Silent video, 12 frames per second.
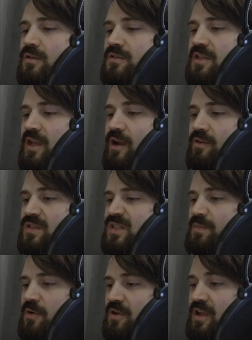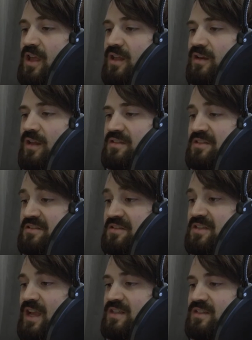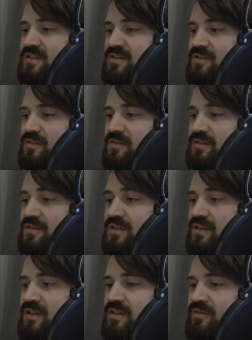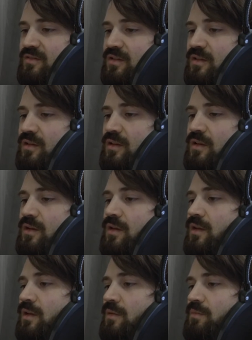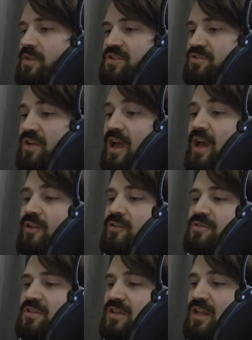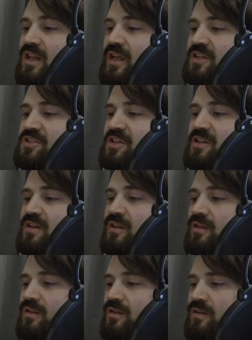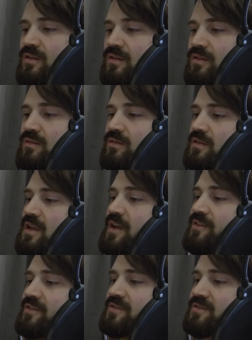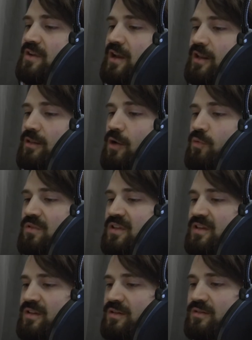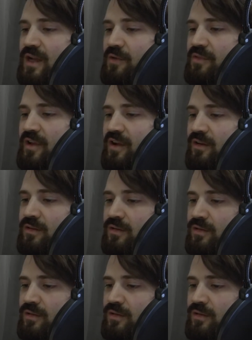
De Guerin spoke again as his assassin turned to leave. Be sure to add her to the collection. The others are getting lonely down there.